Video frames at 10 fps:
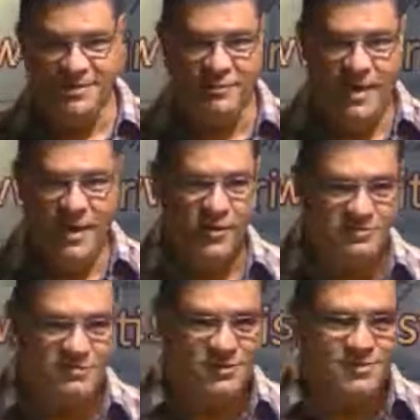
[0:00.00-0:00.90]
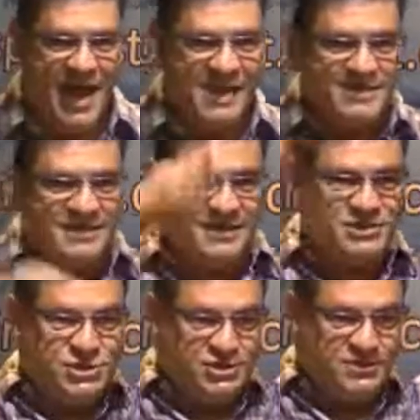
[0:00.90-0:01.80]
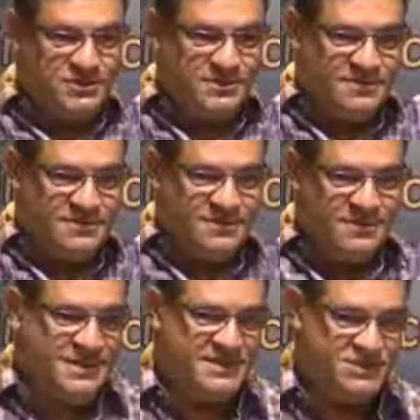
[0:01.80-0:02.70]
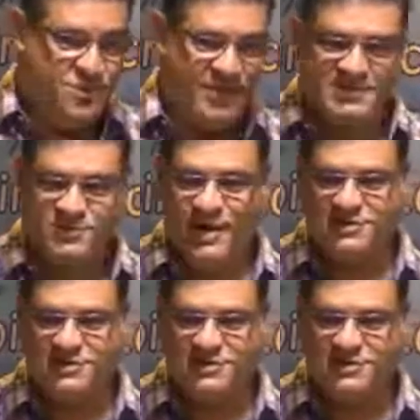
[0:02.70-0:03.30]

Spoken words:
Right? You may go directly to this.